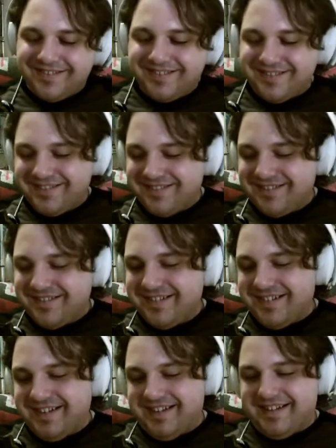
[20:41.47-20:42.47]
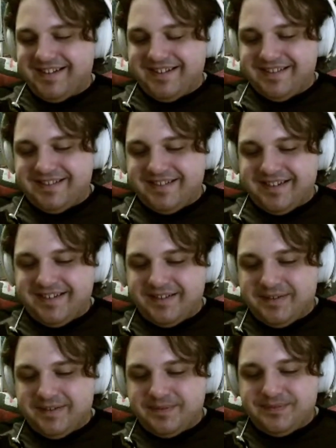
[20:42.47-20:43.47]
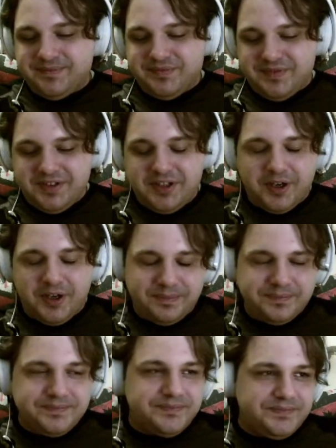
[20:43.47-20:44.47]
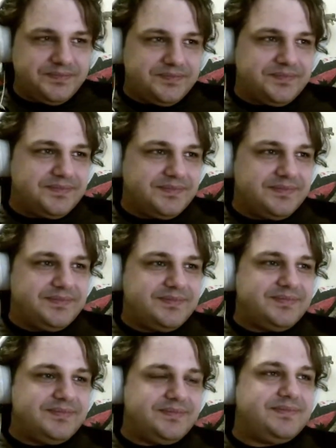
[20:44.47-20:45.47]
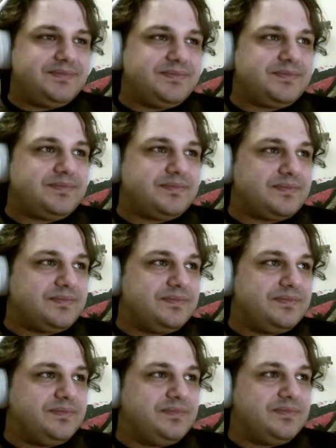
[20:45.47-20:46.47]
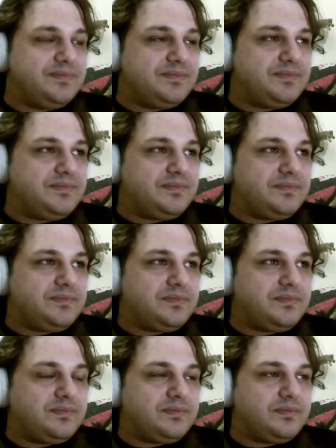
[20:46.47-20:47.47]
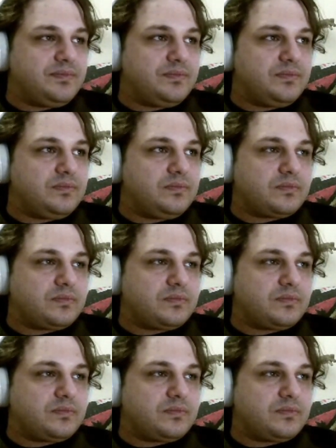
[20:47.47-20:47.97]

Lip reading: (silent)